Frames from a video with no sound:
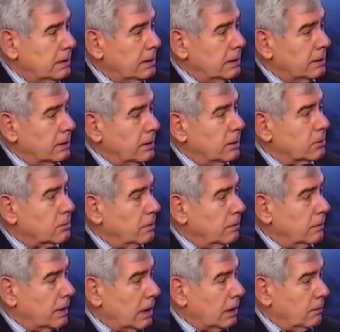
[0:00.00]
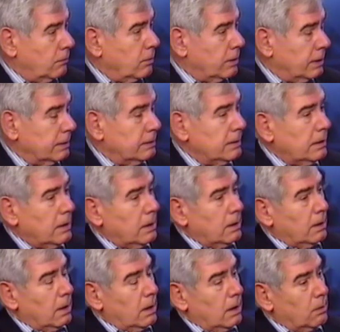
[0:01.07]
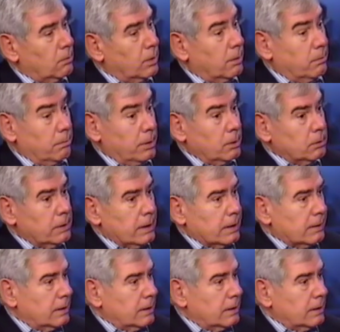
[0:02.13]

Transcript: in the history of California. We're building